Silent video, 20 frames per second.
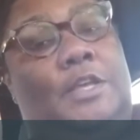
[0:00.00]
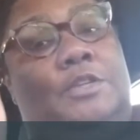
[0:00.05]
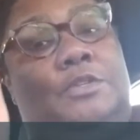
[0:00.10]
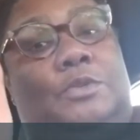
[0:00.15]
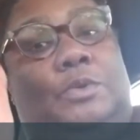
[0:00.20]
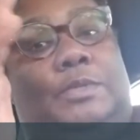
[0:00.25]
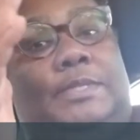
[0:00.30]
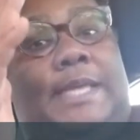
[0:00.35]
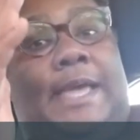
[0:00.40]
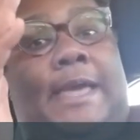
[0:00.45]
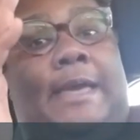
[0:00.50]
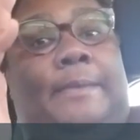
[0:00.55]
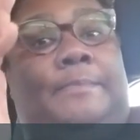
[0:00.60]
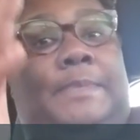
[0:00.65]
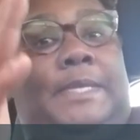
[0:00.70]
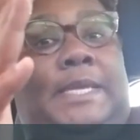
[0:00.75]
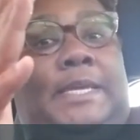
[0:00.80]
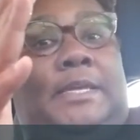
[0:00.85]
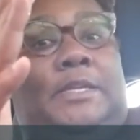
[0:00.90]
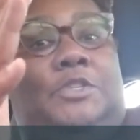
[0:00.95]
So Damn
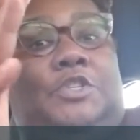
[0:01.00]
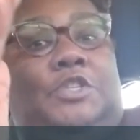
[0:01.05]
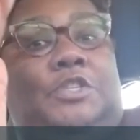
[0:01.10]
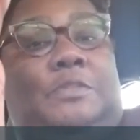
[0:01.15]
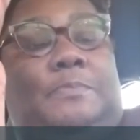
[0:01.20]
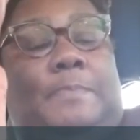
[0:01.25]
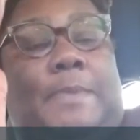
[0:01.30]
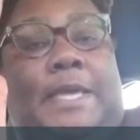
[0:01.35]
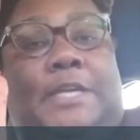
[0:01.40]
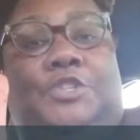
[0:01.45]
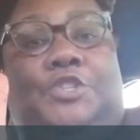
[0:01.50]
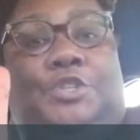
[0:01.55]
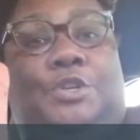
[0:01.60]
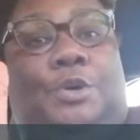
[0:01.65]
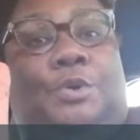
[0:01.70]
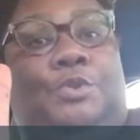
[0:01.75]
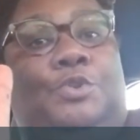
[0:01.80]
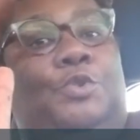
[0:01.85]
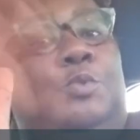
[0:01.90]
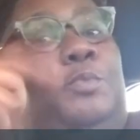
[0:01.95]
D, just make
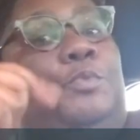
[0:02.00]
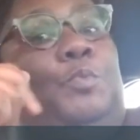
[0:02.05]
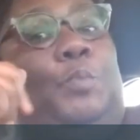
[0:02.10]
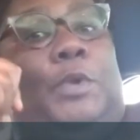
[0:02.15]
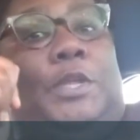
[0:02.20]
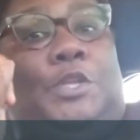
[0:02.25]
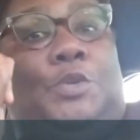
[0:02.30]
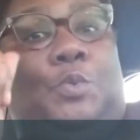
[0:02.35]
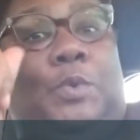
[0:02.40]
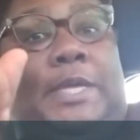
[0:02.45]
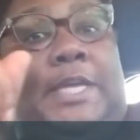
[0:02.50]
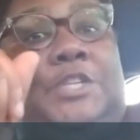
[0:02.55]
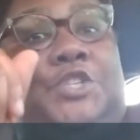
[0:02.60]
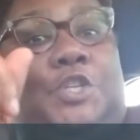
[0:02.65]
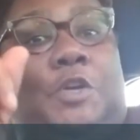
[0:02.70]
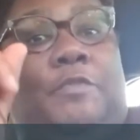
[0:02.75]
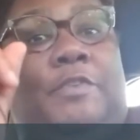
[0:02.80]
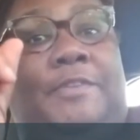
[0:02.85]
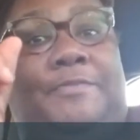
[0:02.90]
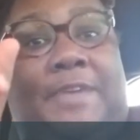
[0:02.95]
sure when you
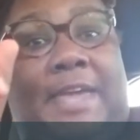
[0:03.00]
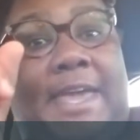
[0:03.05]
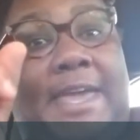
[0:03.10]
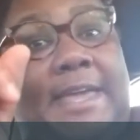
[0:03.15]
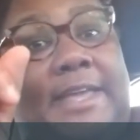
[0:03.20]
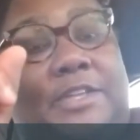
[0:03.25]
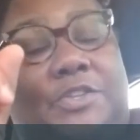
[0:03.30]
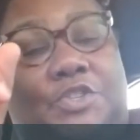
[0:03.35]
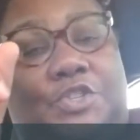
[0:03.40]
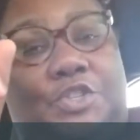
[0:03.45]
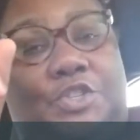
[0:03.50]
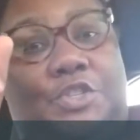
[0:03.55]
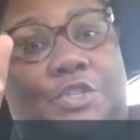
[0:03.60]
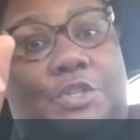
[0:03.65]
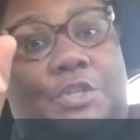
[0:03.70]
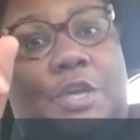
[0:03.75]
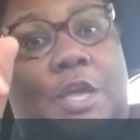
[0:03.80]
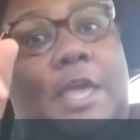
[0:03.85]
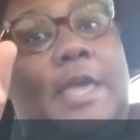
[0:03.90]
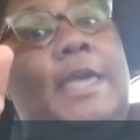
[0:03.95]
get your revenge
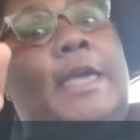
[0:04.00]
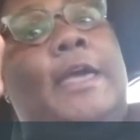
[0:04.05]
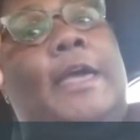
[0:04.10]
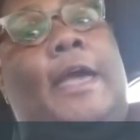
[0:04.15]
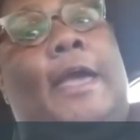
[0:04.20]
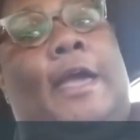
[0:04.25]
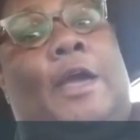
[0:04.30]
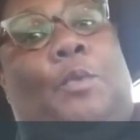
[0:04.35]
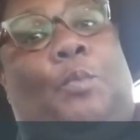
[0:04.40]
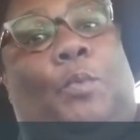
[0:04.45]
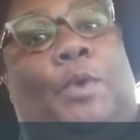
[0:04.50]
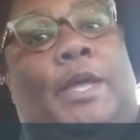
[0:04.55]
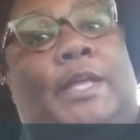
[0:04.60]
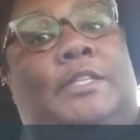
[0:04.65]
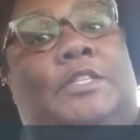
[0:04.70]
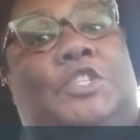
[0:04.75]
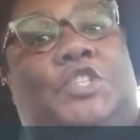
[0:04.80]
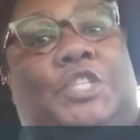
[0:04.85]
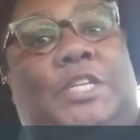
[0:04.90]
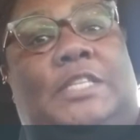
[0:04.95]
and
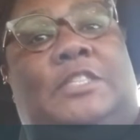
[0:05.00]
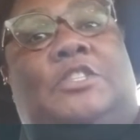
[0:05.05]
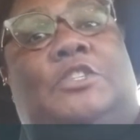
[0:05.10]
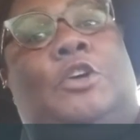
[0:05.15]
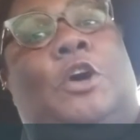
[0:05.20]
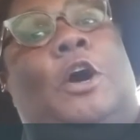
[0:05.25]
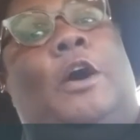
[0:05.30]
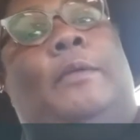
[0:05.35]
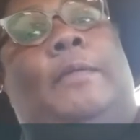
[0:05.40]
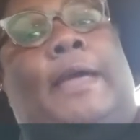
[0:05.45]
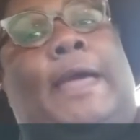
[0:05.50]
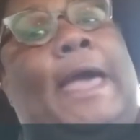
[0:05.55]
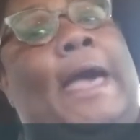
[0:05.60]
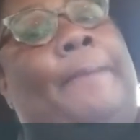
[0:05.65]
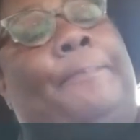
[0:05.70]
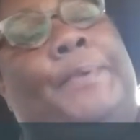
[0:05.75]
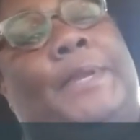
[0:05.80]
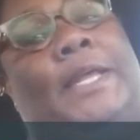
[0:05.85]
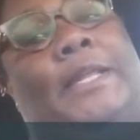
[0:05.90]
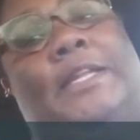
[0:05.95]
when shit start
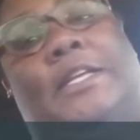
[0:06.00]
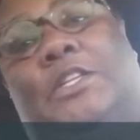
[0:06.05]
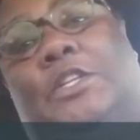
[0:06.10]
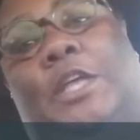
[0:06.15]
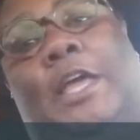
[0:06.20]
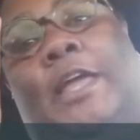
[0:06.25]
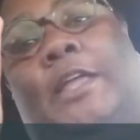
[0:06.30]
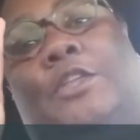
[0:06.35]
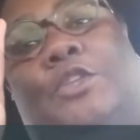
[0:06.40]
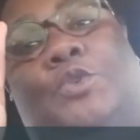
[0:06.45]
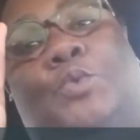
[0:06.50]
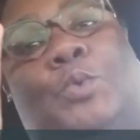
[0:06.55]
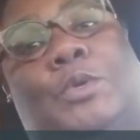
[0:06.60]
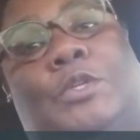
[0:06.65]
happening and you